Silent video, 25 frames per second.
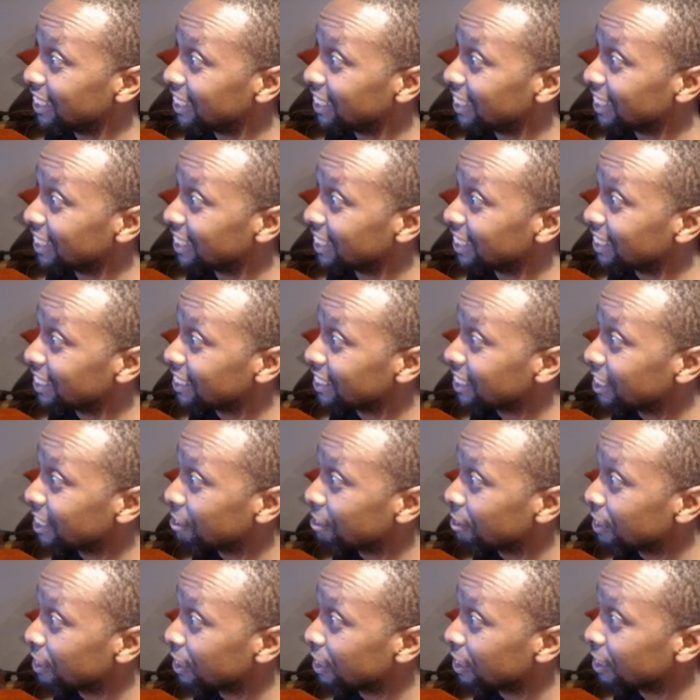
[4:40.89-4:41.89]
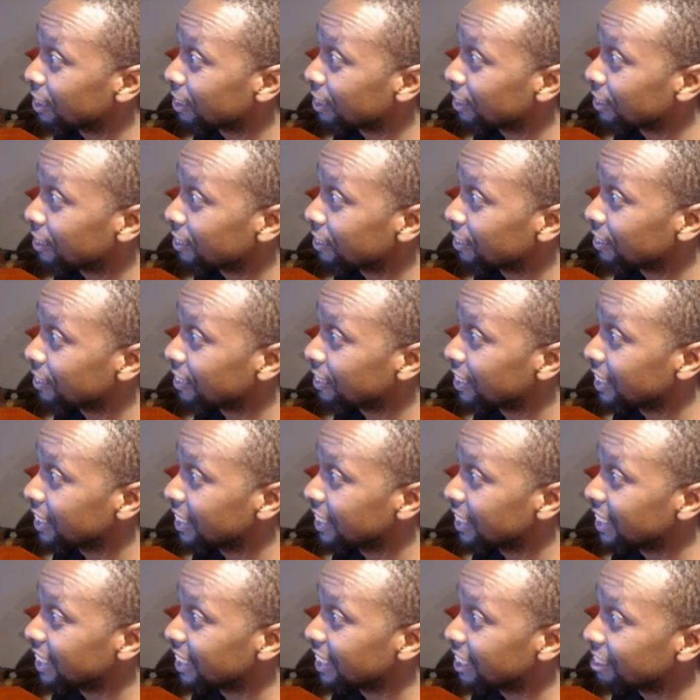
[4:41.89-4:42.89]
Another thing we learned
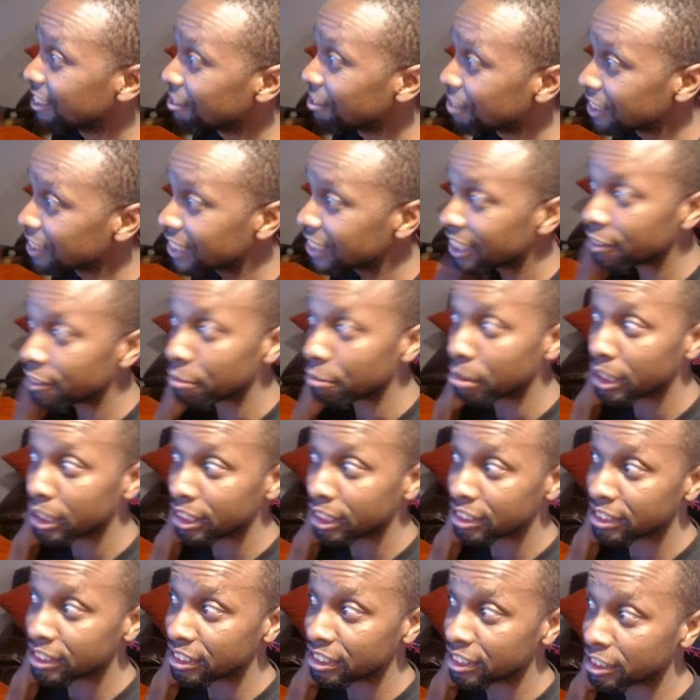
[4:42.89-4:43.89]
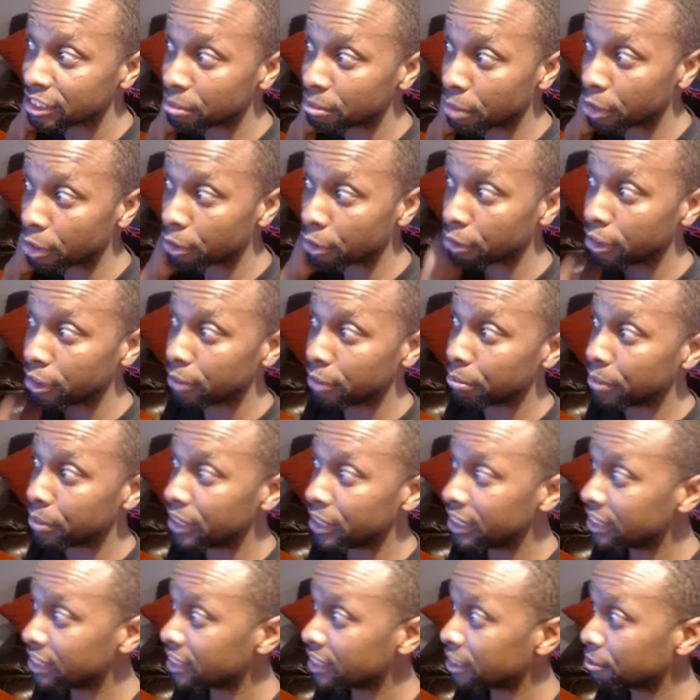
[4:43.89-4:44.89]
was that if players took some early
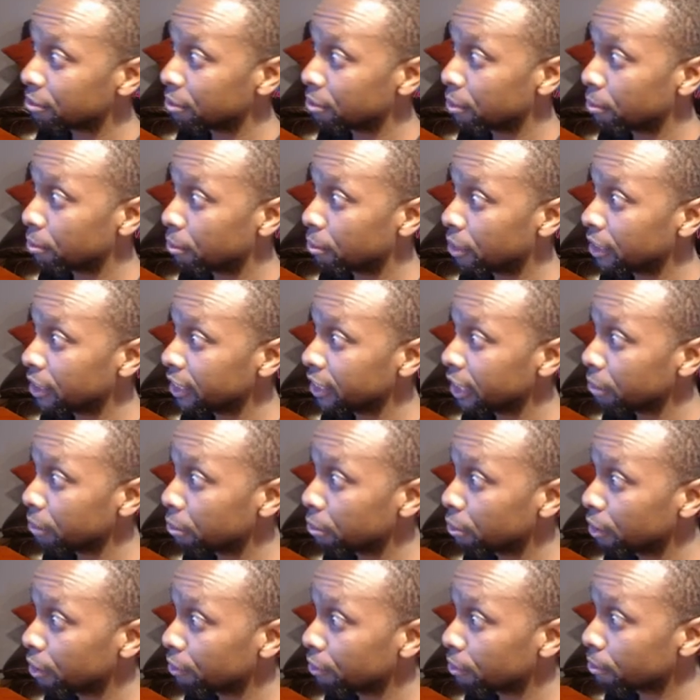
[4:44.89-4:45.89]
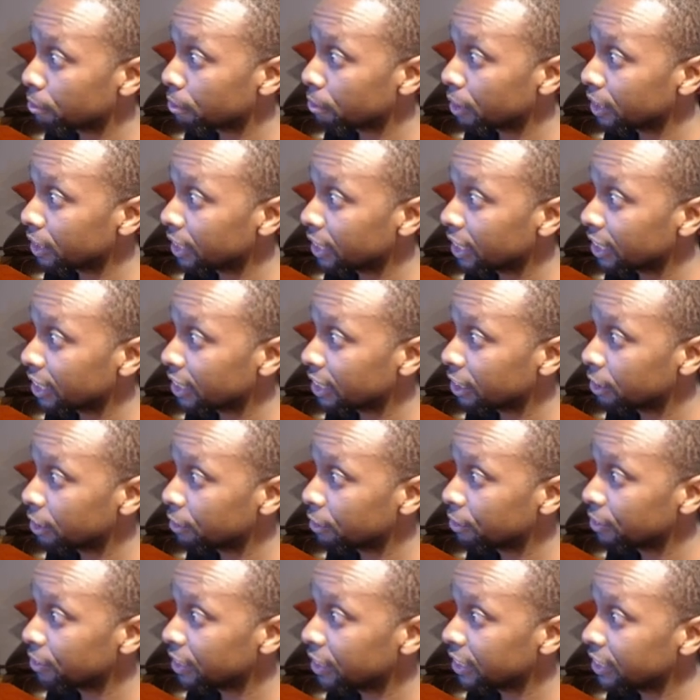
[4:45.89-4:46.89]
beats and were 1 game away from running out of
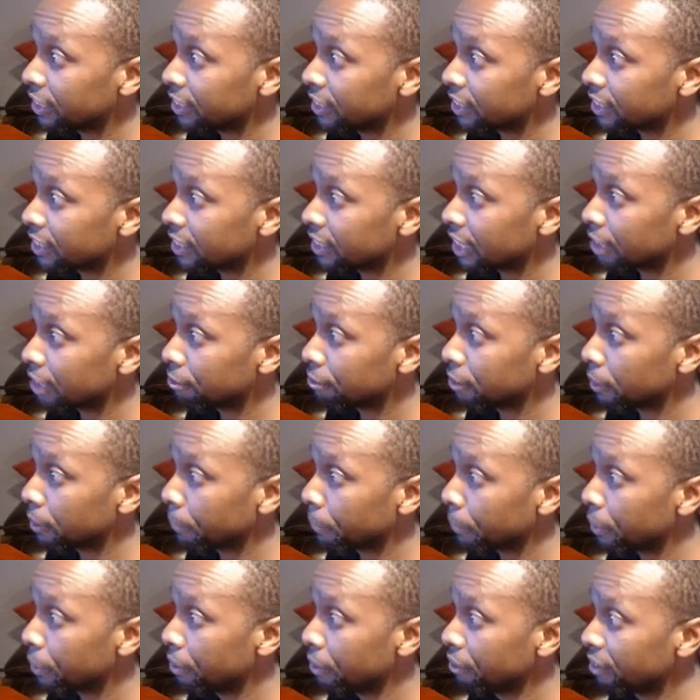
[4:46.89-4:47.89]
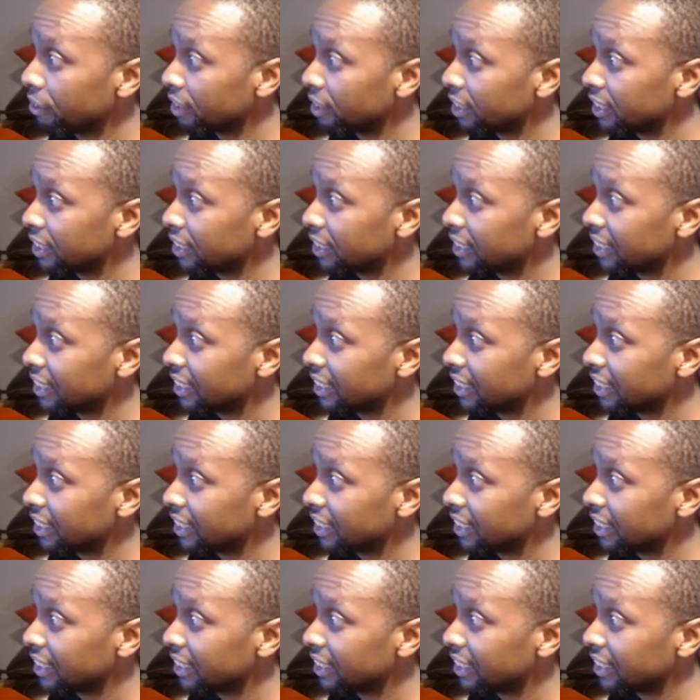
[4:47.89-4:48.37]
health, they could snap with impunity,